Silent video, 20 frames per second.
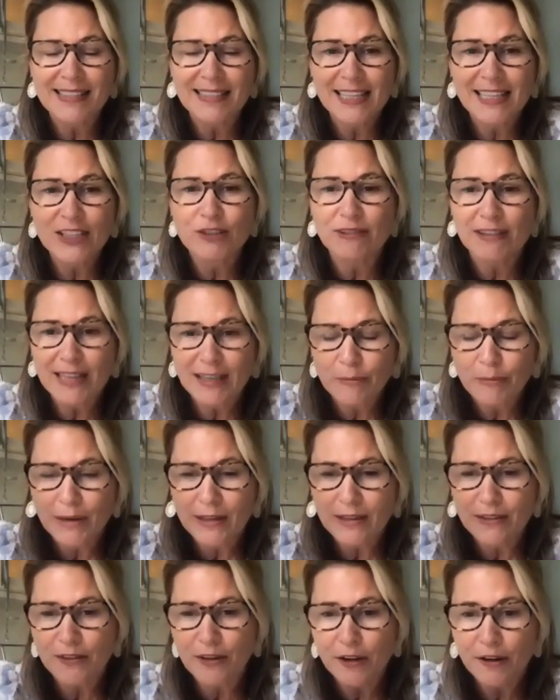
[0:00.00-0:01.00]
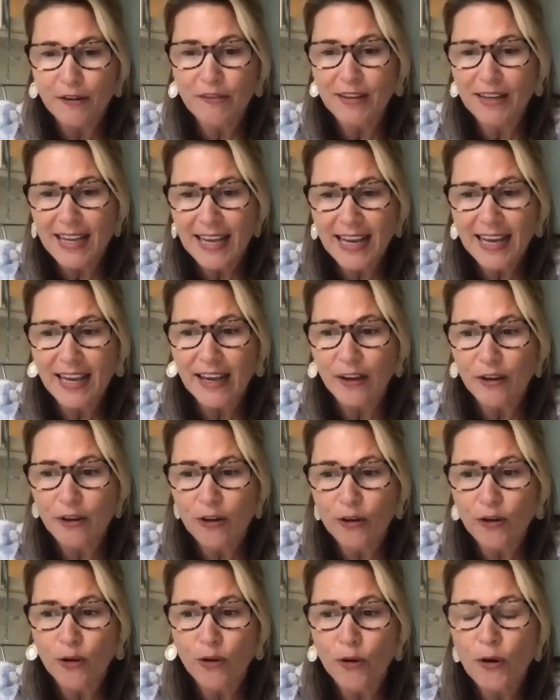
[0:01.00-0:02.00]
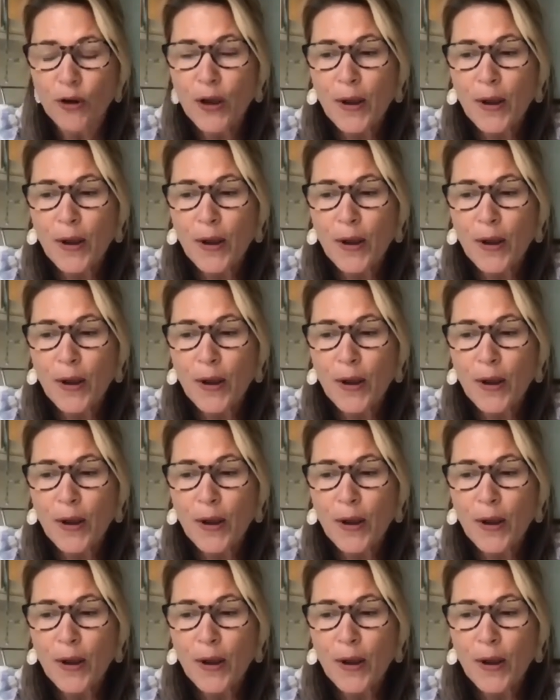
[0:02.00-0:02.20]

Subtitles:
literally when COVID hit, who